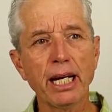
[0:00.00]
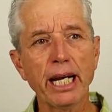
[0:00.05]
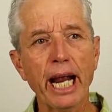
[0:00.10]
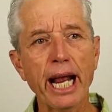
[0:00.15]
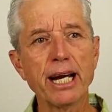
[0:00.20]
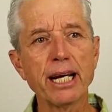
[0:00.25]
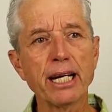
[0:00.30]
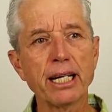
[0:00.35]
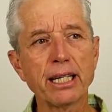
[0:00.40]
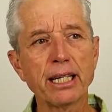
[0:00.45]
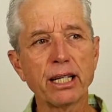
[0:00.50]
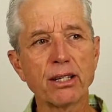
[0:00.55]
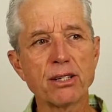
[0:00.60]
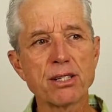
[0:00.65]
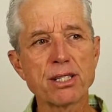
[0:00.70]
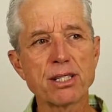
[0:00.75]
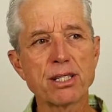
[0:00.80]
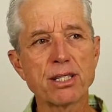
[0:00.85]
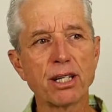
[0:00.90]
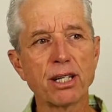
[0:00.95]
And
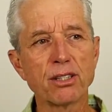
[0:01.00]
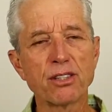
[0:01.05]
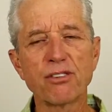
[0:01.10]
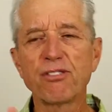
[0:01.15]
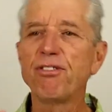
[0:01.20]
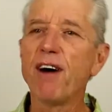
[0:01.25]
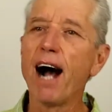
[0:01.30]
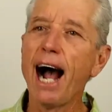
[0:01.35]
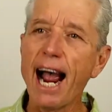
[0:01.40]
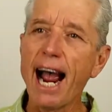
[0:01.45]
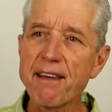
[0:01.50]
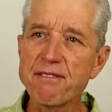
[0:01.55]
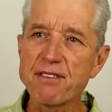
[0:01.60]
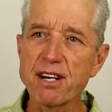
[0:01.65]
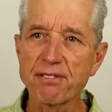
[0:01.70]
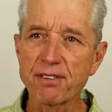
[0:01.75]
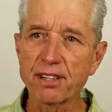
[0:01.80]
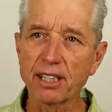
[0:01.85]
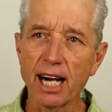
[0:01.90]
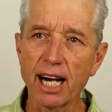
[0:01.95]
there's 5
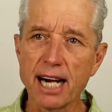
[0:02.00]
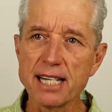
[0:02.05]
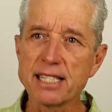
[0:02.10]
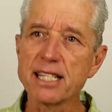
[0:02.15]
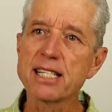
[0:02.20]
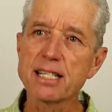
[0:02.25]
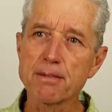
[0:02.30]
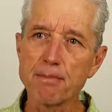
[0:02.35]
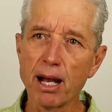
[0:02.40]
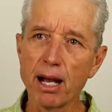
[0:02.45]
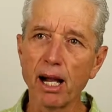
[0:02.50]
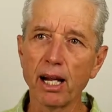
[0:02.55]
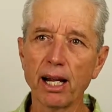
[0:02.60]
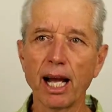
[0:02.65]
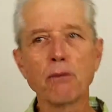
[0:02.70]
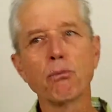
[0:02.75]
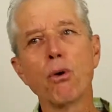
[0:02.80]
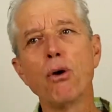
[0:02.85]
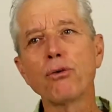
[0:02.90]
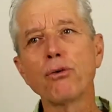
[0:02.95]
different kinds of smell.
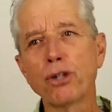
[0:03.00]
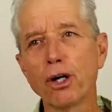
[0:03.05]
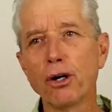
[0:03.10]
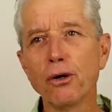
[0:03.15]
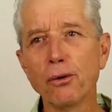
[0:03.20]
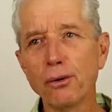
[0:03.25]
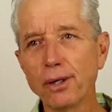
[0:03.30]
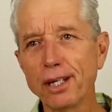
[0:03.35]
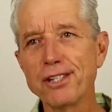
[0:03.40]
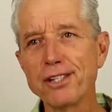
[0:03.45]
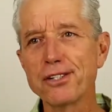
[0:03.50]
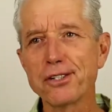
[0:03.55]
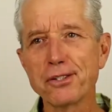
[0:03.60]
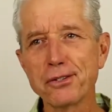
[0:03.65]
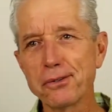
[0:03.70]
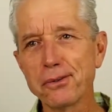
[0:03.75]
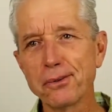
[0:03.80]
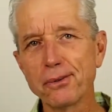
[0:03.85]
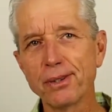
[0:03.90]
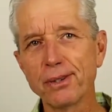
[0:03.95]
I won't go
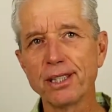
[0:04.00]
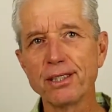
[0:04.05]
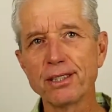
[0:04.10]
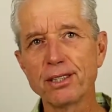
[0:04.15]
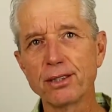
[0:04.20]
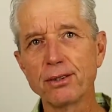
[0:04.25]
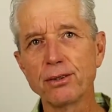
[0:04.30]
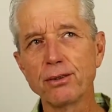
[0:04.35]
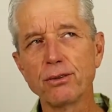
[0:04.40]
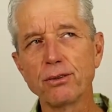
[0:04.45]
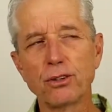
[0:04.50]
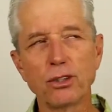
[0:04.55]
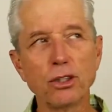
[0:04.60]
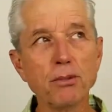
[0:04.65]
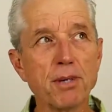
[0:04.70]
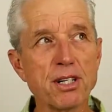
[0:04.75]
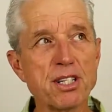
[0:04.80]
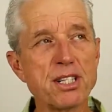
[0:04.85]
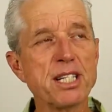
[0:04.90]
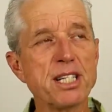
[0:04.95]
into
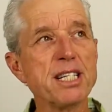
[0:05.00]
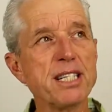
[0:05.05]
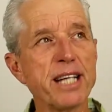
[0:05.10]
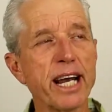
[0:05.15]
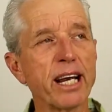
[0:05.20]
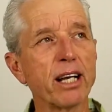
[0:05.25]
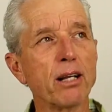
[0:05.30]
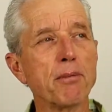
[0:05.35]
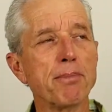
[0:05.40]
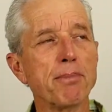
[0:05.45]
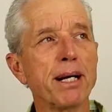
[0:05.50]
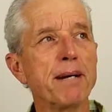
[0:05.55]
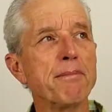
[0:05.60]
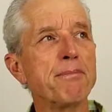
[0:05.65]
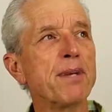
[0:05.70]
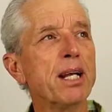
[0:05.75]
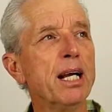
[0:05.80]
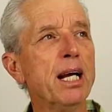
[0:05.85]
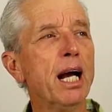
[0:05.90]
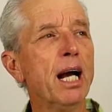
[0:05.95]
too much detail,
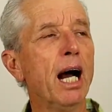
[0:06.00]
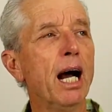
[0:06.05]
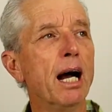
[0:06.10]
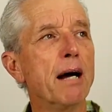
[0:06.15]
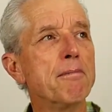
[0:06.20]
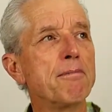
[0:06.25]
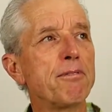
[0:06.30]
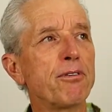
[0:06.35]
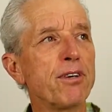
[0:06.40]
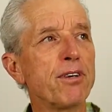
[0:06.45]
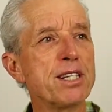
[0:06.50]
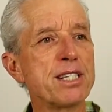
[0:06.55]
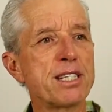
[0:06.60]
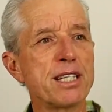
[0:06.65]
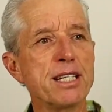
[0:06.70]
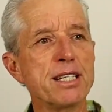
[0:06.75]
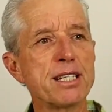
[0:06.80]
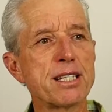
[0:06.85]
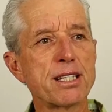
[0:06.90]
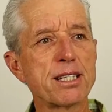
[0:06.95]
but for
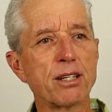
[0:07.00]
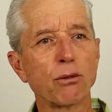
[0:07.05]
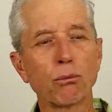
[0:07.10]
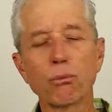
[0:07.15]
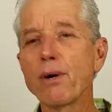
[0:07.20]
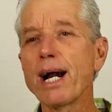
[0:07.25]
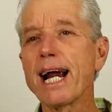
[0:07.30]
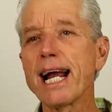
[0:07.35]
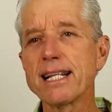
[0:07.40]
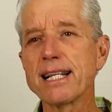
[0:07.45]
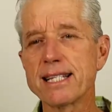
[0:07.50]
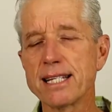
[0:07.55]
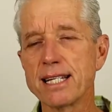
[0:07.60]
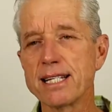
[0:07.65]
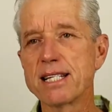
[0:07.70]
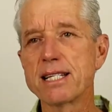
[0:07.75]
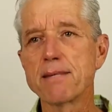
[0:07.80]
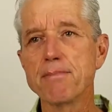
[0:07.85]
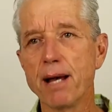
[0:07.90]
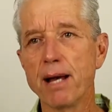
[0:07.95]
instance, the
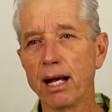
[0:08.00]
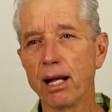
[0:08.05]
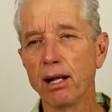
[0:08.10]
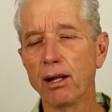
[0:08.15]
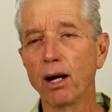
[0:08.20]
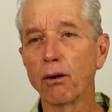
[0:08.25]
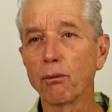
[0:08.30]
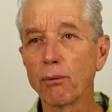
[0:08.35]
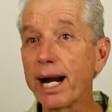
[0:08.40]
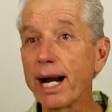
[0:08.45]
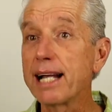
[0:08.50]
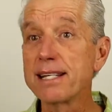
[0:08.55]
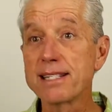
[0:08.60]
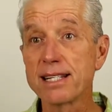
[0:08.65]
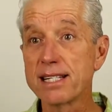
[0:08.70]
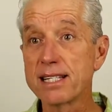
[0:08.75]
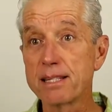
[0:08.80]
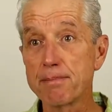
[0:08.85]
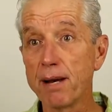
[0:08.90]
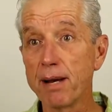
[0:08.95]
rancid smell. A
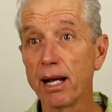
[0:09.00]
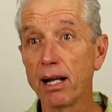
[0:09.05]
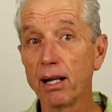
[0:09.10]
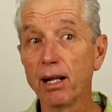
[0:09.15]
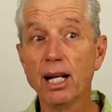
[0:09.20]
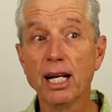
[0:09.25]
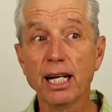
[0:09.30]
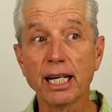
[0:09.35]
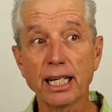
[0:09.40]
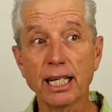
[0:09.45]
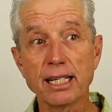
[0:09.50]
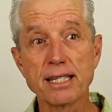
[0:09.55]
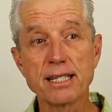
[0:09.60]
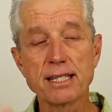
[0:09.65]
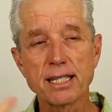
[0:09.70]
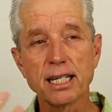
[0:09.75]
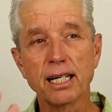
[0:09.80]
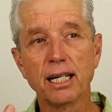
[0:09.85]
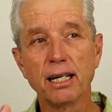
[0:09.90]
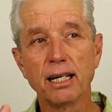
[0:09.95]
rancid smell
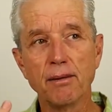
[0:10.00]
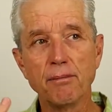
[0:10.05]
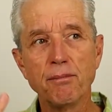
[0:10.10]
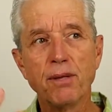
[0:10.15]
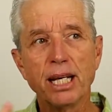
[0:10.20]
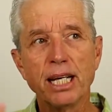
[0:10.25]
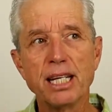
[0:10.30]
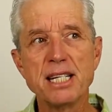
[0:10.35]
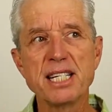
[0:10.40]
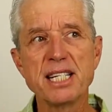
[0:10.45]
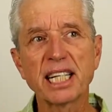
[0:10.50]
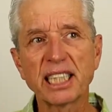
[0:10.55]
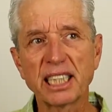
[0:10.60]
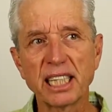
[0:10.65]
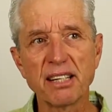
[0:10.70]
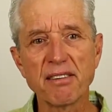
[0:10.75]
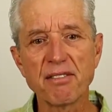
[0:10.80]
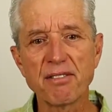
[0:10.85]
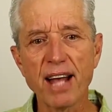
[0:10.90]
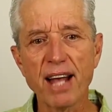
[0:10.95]
is
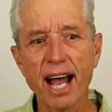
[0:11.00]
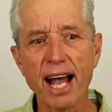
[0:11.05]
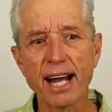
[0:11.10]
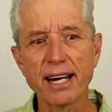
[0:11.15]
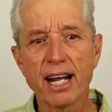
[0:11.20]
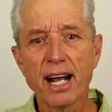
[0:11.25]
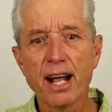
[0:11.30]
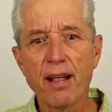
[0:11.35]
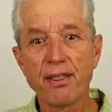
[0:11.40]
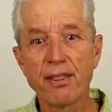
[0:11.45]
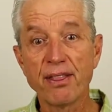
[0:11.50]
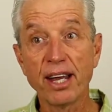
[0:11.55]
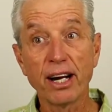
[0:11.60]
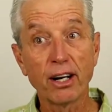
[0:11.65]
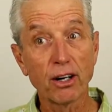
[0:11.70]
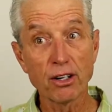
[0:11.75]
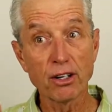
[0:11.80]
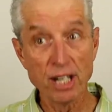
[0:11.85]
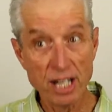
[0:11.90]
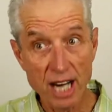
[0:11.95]
indicative that
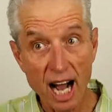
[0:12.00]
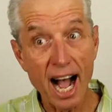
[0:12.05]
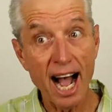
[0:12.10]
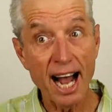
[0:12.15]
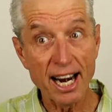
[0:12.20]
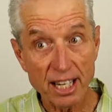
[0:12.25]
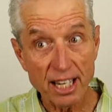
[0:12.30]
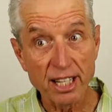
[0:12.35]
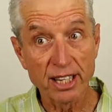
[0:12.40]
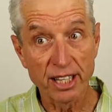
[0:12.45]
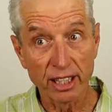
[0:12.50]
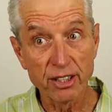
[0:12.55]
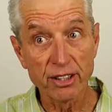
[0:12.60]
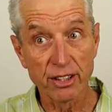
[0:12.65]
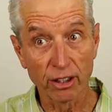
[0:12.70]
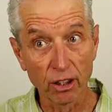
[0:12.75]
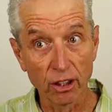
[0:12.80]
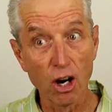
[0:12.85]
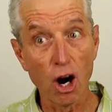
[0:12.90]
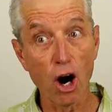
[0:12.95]
their
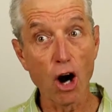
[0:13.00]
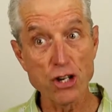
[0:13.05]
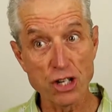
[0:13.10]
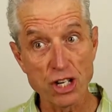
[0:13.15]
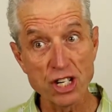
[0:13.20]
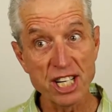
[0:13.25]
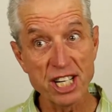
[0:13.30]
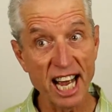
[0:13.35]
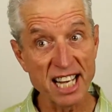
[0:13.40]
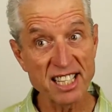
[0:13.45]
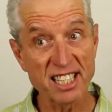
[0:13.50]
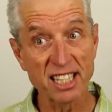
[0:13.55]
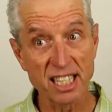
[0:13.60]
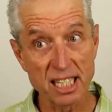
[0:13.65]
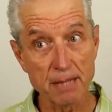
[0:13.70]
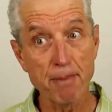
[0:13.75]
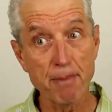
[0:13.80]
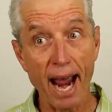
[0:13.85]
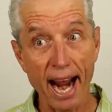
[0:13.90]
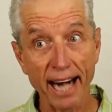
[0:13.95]
large
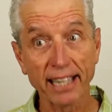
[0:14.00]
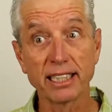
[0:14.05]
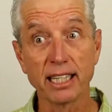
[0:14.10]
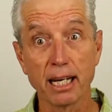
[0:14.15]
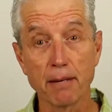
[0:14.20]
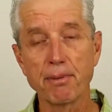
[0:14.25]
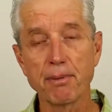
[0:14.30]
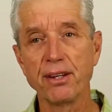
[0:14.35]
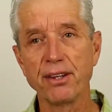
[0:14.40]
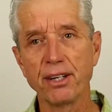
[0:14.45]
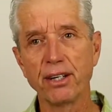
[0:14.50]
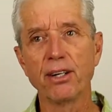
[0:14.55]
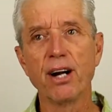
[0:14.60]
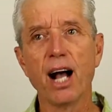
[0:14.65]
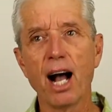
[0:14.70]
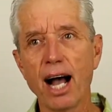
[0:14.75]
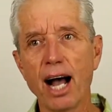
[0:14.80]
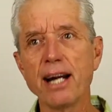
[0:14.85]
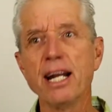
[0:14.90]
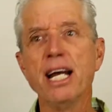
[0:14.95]
intestine is backed up and they're
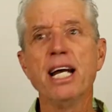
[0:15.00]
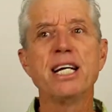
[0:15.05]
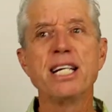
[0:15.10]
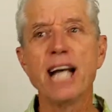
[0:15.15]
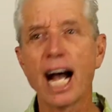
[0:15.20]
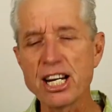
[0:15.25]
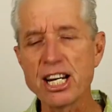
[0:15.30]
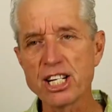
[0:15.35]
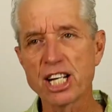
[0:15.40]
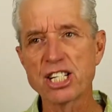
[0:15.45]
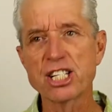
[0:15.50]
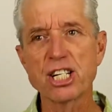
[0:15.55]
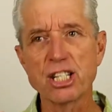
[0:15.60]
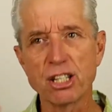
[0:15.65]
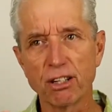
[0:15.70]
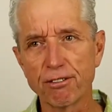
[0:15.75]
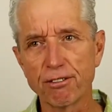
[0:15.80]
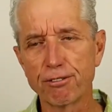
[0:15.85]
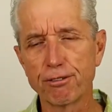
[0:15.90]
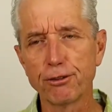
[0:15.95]
not
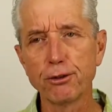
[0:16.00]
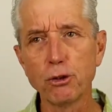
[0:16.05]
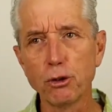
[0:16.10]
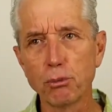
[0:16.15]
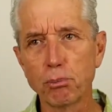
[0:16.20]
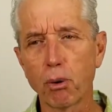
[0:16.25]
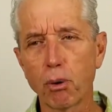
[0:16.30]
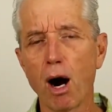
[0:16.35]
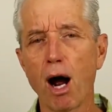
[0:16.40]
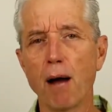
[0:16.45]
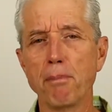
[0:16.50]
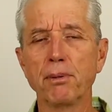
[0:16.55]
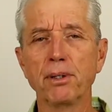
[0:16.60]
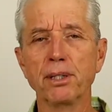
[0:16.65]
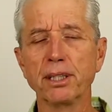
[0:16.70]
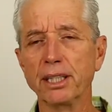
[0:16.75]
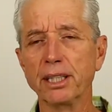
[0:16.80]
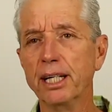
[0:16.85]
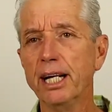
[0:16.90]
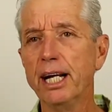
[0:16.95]
digesting their food
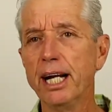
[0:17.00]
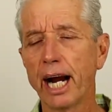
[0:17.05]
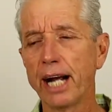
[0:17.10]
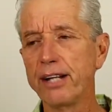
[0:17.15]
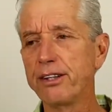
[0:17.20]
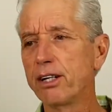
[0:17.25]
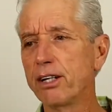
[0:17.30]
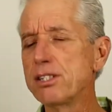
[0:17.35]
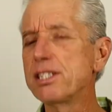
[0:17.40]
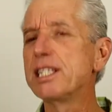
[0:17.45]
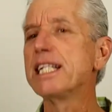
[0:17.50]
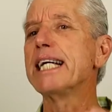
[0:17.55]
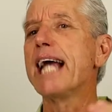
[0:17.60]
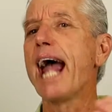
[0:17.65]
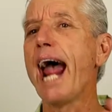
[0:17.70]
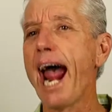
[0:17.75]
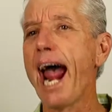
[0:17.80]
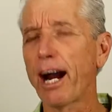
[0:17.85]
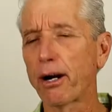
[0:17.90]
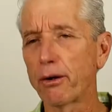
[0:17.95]
properly. And there's
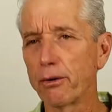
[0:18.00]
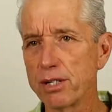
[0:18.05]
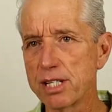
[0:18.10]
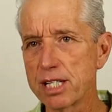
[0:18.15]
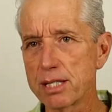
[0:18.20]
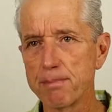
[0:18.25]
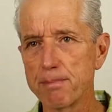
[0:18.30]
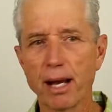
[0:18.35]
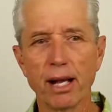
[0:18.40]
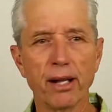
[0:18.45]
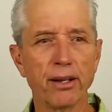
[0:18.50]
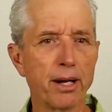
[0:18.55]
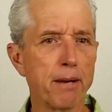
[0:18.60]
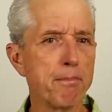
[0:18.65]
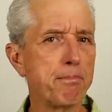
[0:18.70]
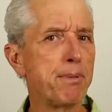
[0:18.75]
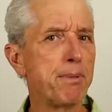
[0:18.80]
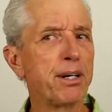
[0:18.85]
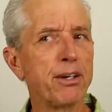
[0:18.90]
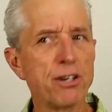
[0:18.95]
the acrid smell and
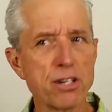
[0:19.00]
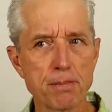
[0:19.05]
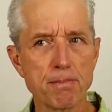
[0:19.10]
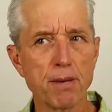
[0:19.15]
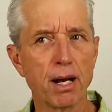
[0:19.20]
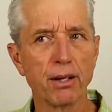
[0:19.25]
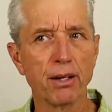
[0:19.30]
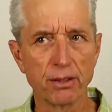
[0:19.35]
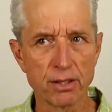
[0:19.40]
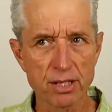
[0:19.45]
a bitter smell.